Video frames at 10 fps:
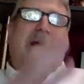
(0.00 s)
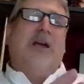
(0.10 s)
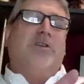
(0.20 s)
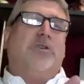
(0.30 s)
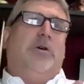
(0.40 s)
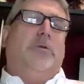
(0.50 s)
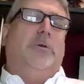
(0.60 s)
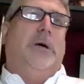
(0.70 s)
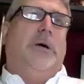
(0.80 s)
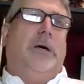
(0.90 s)

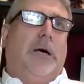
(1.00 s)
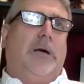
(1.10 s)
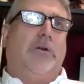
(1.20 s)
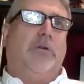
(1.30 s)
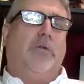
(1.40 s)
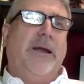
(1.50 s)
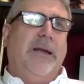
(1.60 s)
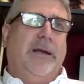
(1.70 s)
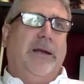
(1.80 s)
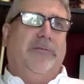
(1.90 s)
So
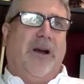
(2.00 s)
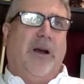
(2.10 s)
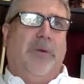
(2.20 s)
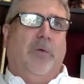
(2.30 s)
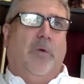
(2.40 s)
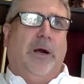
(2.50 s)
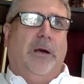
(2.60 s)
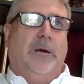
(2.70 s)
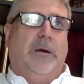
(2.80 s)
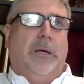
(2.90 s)
creating an environment
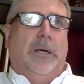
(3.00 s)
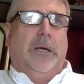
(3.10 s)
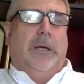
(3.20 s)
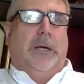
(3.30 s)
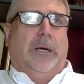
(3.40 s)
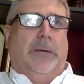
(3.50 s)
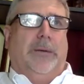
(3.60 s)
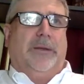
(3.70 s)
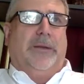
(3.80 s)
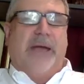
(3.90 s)
where
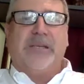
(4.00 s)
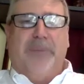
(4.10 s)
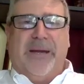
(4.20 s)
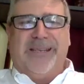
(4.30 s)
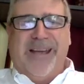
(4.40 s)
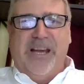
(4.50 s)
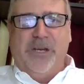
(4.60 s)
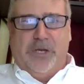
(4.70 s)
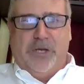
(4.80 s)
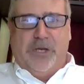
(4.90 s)
the
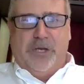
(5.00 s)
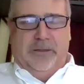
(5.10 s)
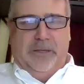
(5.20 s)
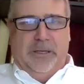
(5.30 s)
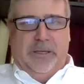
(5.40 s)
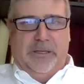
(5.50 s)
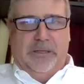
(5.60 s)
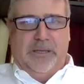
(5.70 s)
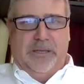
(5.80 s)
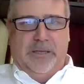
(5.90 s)
expectation
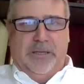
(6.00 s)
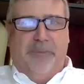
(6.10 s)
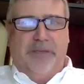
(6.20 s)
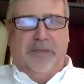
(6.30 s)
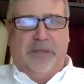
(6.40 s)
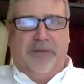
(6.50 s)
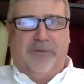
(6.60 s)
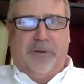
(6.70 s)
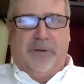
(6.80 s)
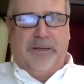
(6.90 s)
is that government
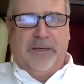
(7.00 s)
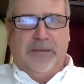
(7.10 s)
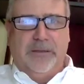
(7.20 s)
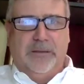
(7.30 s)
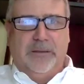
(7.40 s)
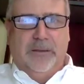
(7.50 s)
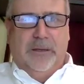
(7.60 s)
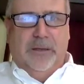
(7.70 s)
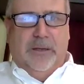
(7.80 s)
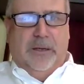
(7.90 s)
deliver on this,
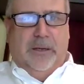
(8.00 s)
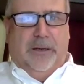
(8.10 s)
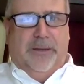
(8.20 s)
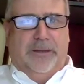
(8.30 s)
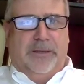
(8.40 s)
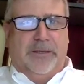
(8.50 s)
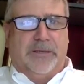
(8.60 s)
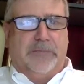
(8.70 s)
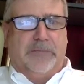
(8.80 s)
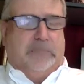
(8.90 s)
that
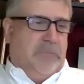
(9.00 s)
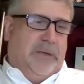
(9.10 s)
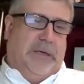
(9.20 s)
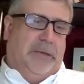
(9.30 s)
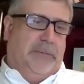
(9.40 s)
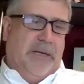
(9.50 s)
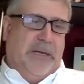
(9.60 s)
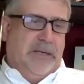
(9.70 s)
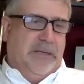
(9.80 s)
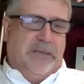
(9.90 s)
this
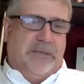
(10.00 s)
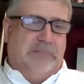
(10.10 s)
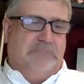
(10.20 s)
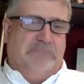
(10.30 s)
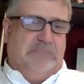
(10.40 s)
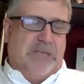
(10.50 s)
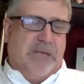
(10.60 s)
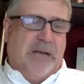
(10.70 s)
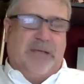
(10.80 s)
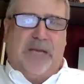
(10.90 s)
is
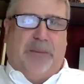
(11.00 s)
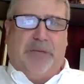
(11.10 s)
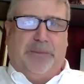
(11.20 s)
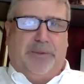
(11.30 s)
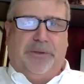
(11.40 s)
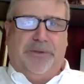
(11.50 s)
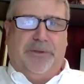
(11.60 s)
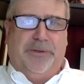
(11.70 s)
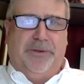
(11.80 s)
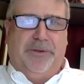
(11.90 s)
not acceptable
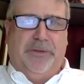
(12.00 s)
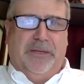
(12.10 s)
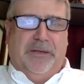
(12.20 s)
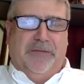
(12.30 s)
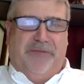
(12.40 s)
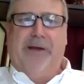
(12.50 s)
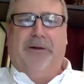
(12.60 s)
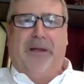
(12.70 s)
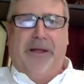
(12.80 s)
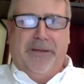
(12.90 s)
to
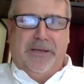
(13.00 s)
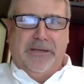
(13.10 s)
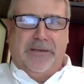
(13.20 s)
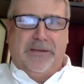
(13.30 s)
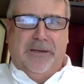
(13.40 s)
fail on this,